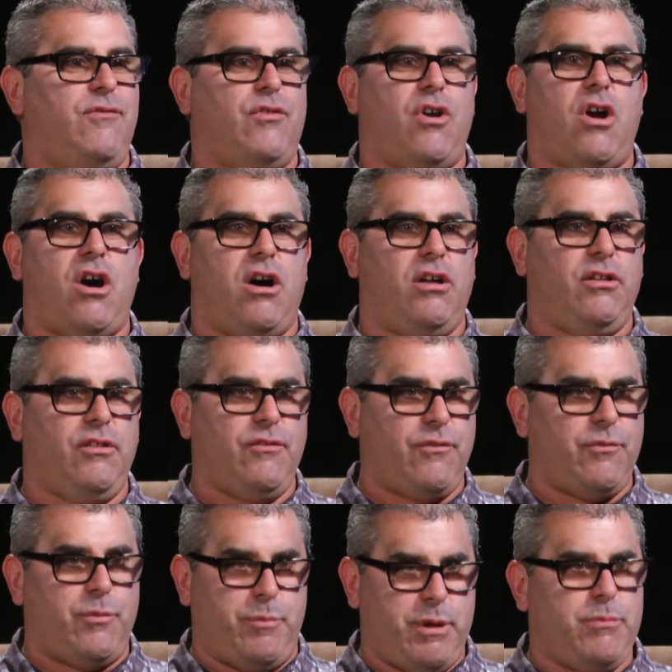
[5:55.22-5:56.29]
for all
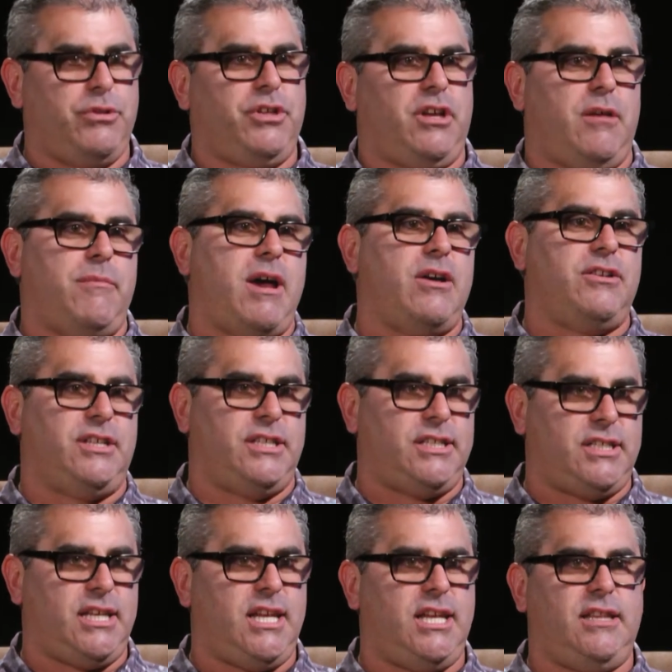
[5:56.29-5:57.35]
of the people to come out to
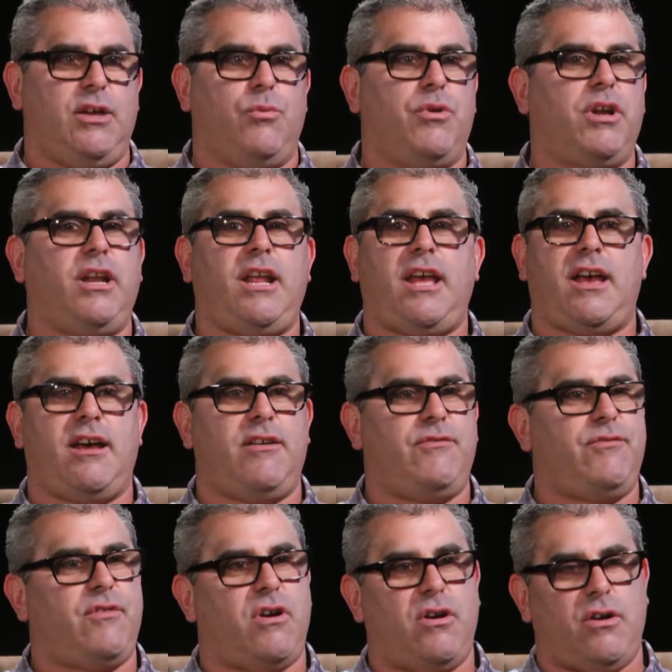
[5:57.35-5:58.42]
see that we're going to
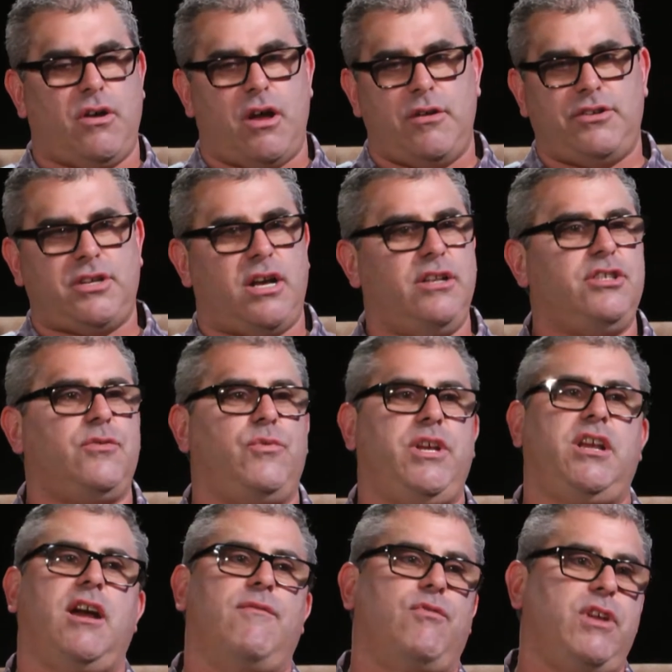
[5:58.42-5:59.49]
have tons of
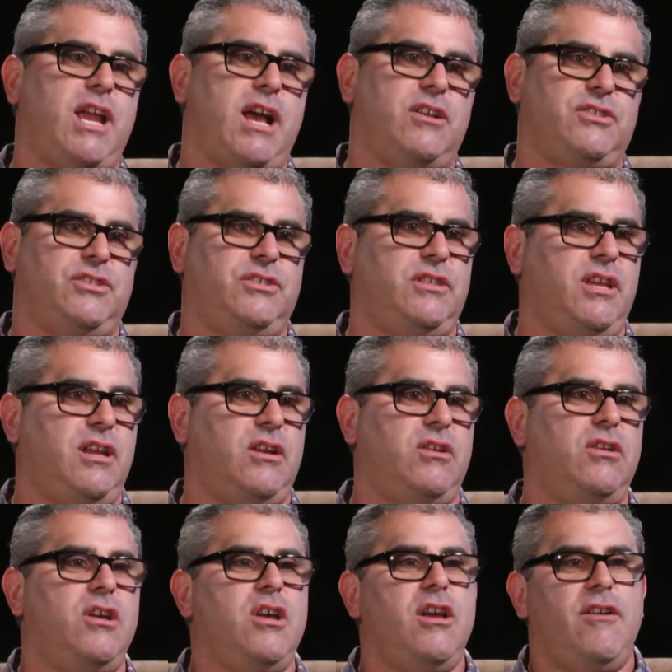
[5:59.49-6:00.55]
recovery houses
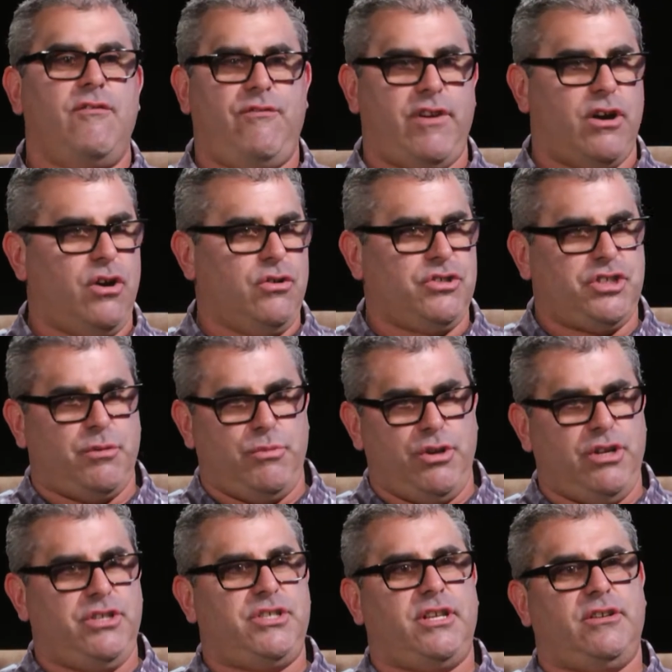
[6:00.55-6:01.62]
there. Fair Oaks
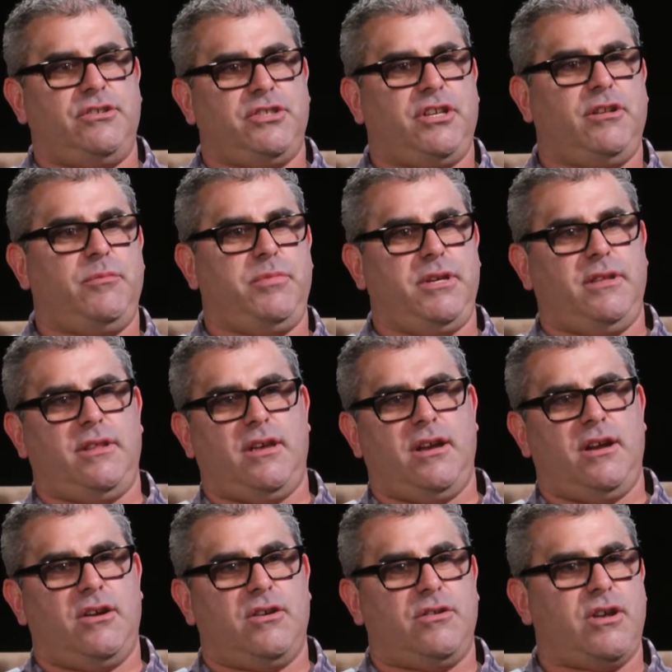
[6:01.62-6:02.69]
Community Center is going to be
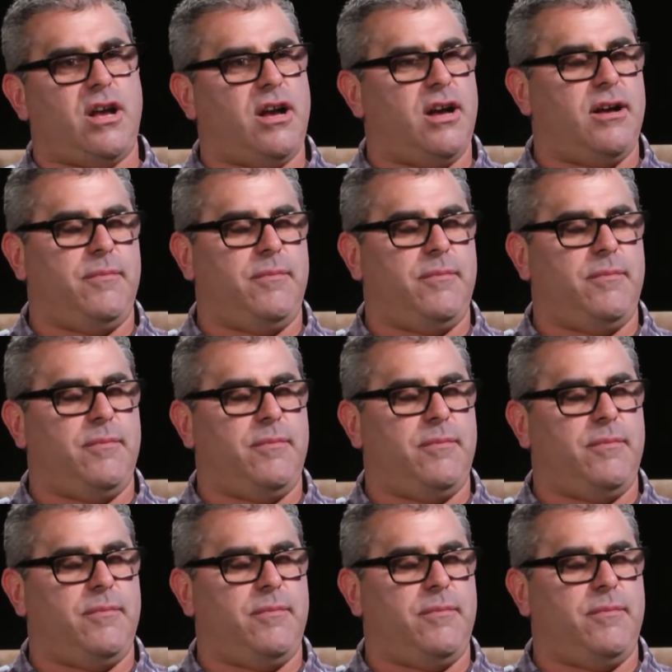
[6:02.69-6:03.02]
there.